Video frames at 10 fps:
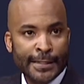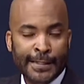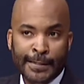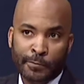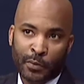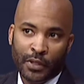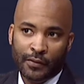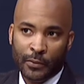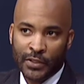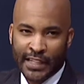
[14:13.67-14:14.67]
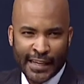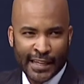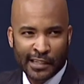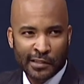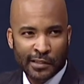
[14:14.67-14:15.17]
I believe it was
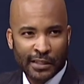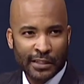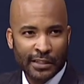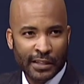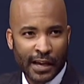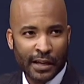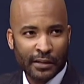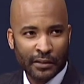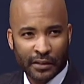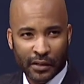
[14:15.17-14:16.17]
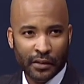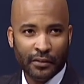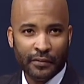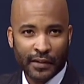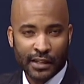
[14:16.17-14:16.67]

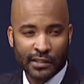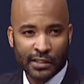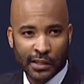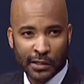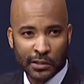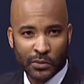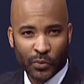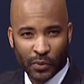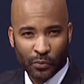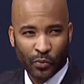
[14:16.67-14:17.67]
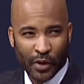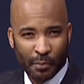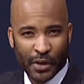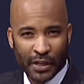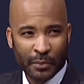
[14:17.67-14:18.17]
AIDS.gov that says
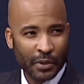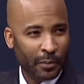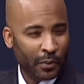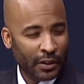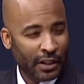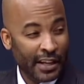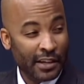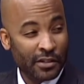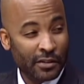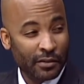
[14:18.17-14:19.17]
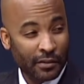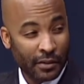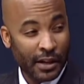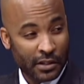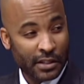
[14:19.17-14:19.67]
1 million people in the nation,
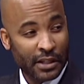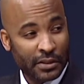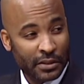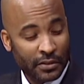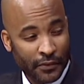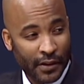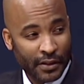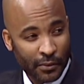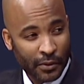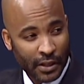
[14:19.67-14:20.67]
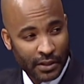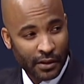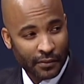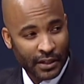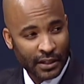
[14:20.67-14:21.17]
United States, is affected with
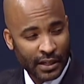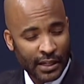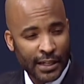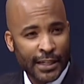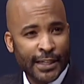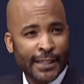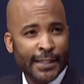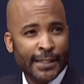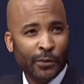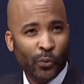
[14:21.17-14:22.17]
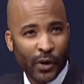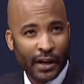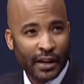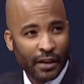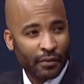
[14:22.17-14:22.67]
HIV. 1
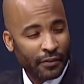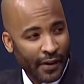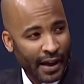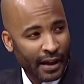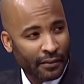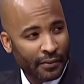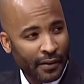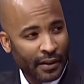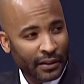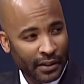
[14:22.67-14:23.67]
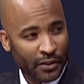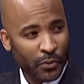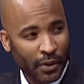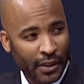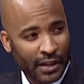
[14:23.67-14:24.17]
out of every 5 lives
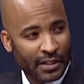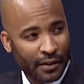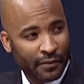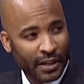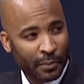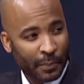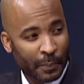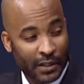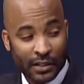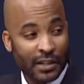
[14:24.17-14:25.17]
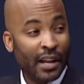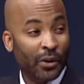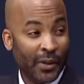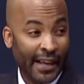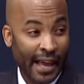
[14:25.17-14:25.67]
with HIV but does not
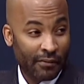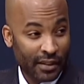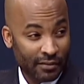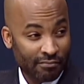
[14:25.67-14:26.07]
know they have it.